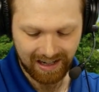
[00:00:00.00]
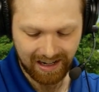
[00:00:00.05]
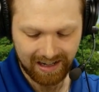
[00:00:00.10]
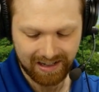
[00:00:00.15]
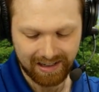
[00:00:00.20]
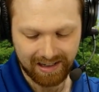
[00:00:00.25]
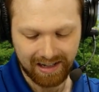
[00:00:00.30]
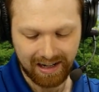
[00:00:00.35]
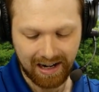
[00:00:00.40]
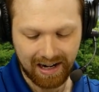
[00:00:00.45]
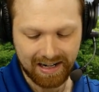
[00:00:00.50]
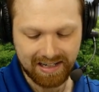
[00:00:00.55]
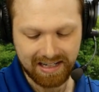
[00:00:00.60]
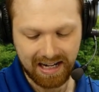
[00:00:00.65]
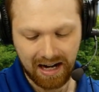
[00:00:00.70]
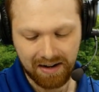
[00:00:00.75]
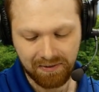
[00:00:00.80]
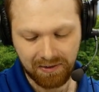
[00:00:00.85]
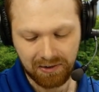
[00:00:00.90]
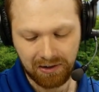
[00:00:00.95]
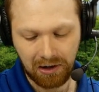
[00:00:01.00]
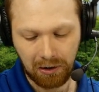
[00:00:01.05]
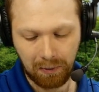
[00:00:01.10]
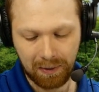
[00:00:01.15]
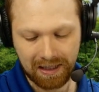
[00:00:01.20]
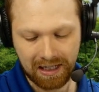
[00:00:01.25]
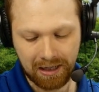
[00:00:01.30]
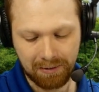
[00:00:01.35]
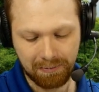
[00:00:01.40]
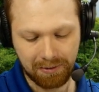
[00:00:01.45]
and denies ever
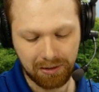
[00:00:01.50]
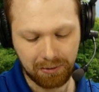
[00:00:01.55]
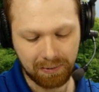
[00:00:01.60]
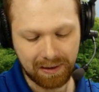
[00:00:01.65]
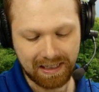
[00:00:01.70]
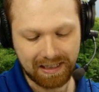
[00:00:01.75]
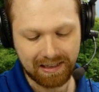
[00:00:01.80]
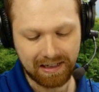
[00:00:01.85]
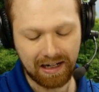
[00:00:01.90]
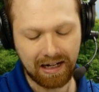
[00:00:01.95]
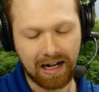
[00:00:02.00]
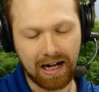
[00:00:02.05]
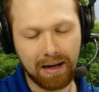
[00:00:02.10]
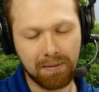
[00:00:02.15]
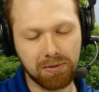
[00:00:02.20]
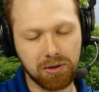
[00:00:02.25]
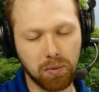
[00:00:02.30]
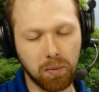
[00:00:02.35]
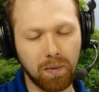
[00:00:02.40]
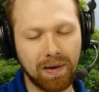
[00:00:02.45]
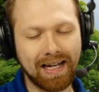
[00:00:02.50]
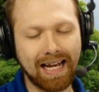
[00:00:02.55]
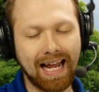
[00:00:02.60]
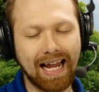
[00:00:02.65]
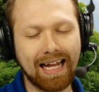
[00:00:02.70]
knowing him 3 times when